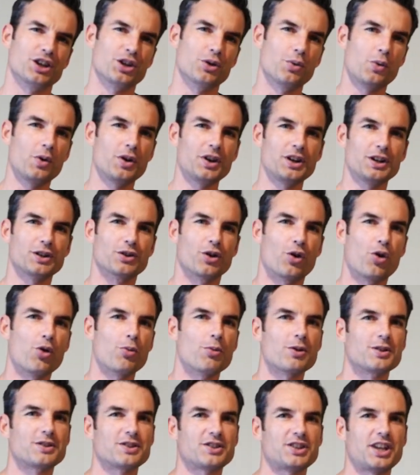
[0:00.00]
you want to
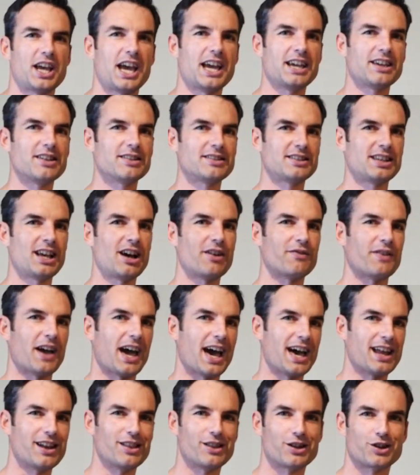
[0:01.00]
almost take yourself
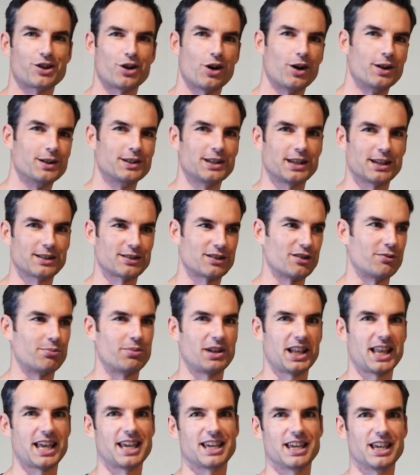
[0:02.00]
out of the context of
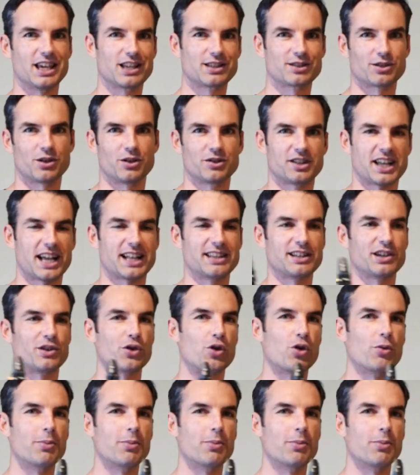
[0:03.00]
playing Exsultate,